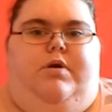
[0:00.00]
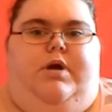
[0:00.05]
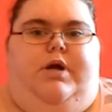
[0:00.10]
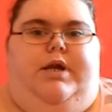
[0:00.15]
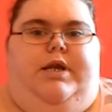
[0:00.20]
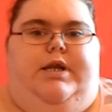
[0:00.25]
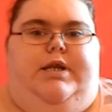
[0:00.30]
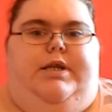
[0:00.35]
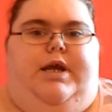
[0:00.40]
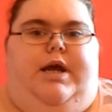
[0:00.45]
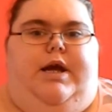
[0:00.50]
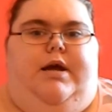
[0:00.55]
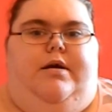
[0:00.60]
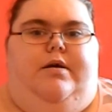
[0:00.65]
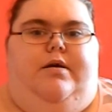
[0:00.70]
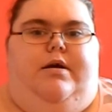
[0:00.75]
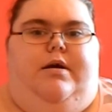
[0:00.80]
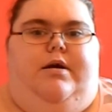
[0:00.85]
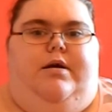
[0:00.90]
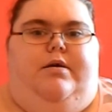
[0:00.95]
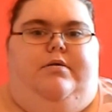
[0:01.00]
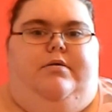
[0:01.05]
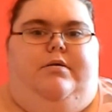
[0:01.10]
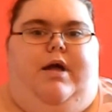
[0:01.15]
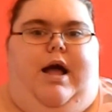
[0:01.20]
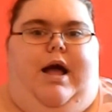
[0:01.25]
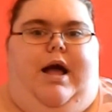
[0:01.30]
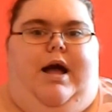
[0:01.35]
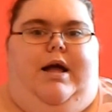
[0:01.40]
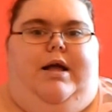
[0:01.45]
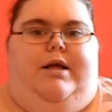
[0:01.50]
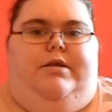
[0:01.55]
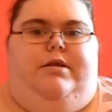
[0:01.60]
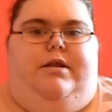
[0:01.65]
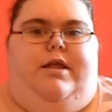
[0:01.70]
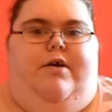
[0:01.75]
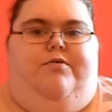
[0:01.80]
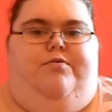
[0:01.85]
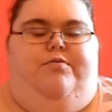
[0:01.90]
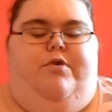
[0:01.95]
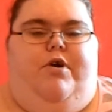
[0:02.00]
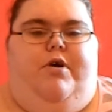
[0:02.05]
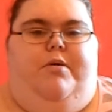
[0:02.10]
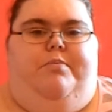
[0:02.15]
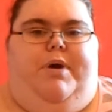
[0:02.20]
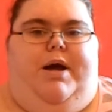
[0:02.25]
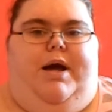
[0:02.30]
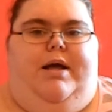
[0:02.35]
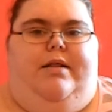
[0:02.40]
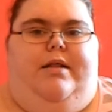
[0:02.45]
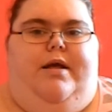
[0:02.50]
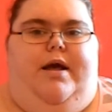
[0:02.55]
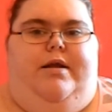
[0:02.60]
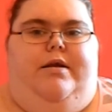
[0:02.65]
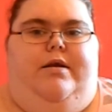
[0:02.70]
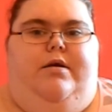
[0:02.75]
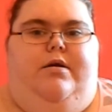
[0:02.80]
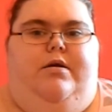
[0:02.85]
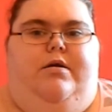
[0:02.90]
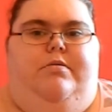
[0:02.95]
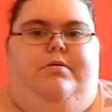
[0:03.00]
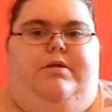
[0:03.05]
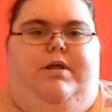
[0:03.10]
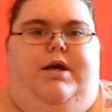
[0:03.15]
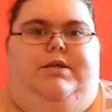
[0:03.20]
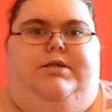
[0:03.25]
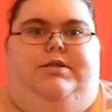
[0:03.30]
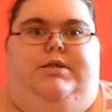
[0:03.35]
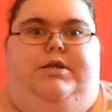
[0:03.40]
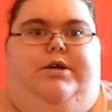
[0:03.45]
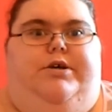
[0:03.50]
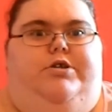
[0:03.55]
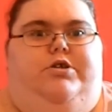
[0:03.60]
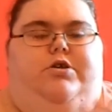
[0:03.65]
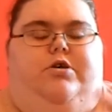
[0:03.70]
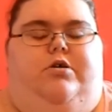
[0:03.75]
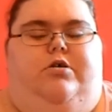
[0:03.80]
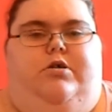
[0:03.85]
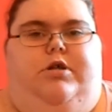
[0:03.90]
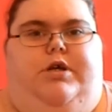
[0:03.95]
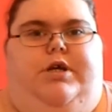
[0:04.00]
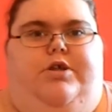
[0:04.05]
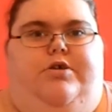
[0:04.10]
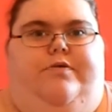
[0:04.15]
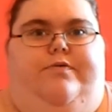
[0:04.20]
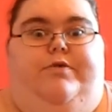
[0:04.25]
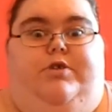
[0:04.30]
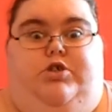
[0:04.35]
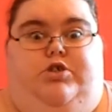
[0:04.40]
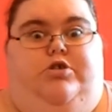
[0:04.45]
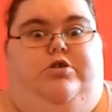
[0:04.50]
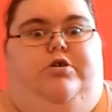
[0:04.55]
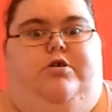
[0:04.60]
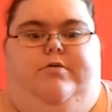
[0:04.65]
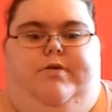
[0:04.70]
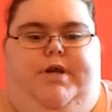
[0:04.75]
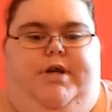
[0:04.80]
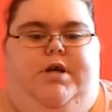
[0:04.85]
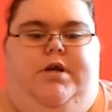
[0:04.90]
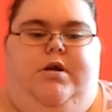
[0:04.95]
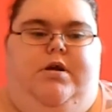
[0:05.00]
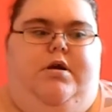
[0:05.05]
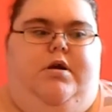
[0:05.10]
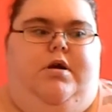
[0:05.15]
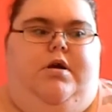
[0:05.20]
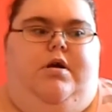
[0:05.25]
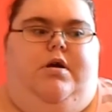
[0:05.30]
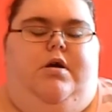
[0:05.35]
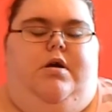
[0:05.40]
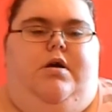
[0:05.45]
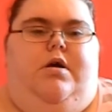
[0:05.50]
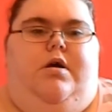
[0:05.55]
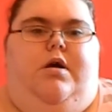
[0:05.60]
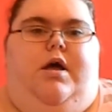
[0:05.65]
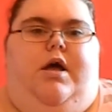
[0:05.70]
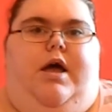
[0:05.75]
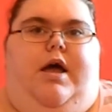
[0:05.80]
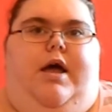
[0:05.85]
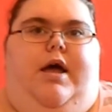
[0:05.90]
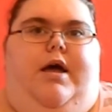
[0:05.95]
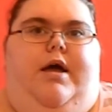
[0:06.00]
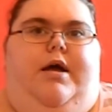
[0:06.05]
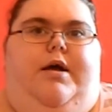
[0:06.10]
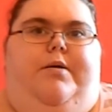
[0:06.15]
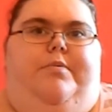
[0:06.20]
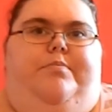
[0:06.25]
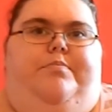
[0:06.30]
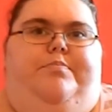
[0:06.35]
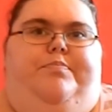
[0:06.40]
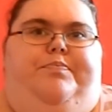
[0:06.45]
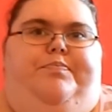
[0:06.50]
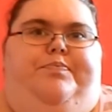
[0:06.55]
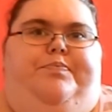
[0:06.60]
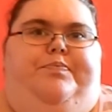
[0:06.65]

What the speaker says: and I'd left work by then, but that's a totally another story. And